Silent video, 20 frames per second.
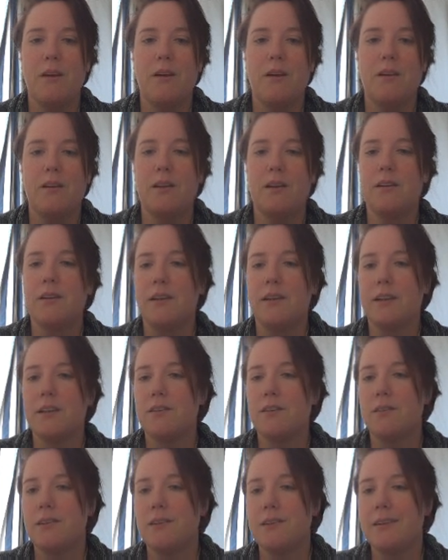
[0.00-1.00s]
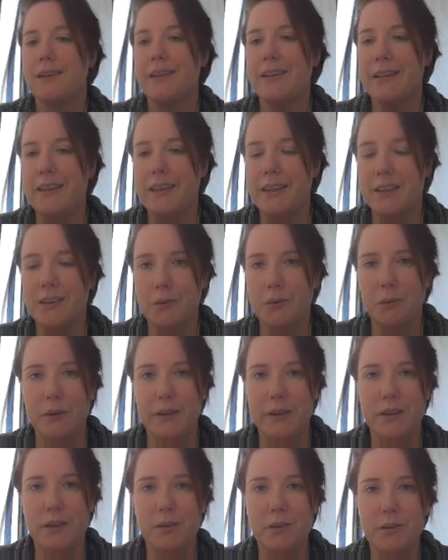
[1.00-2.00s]
Then the next one is cleaning the
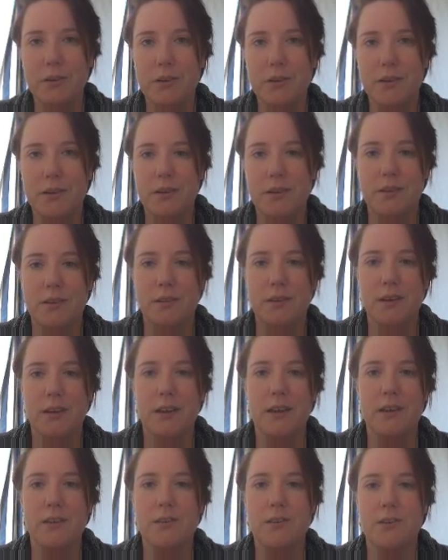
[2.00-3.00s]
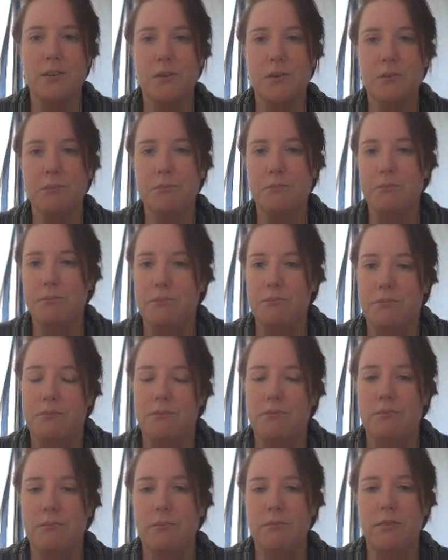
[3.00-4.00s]
windows. Okay, so
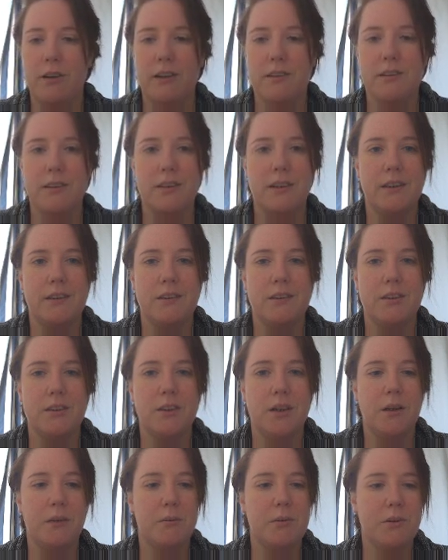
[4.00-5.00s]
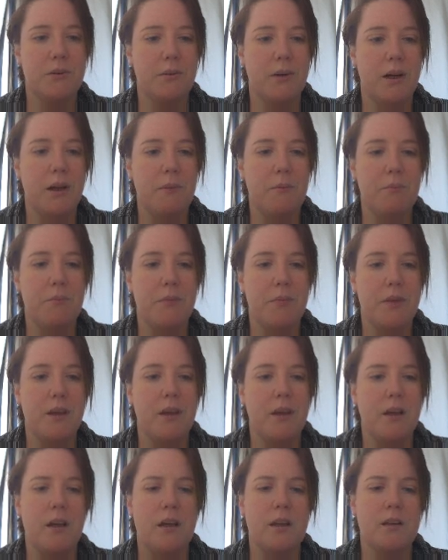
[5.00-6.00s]
fascinating job as well.
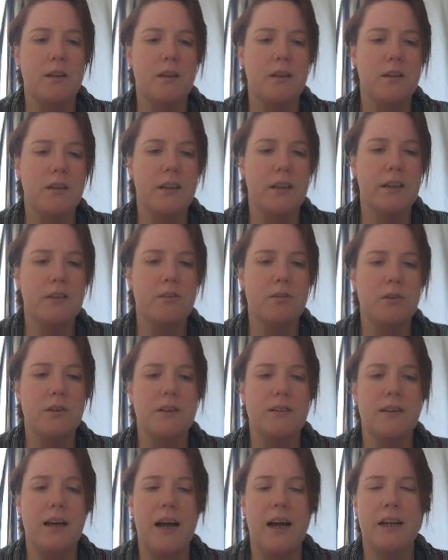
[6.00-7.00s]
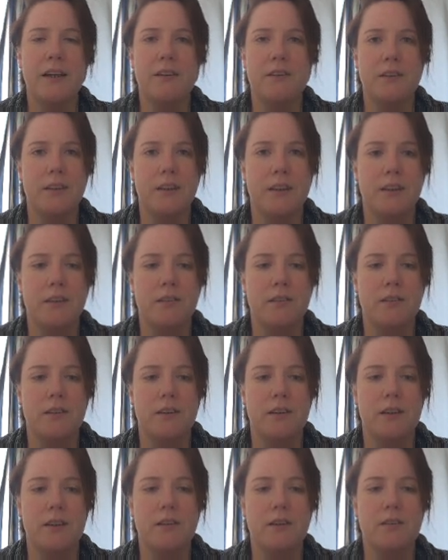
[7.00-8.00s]
Then the next one is ironing.
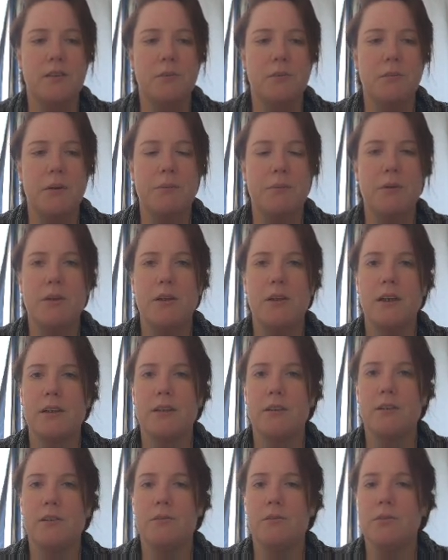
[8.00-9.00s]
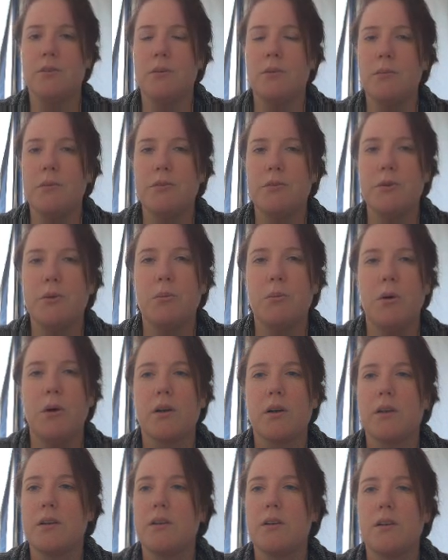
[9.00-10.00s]
Okay, so maybe like some of you
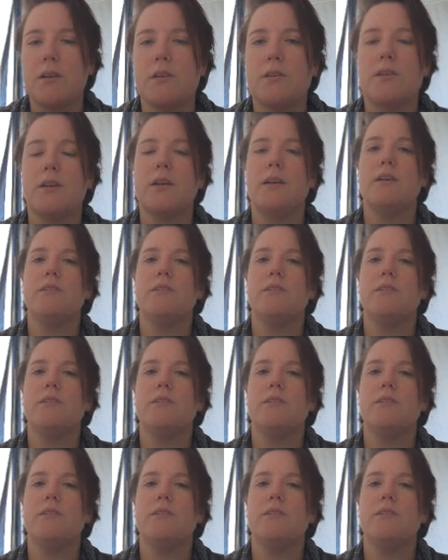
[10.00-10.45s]
work, is there any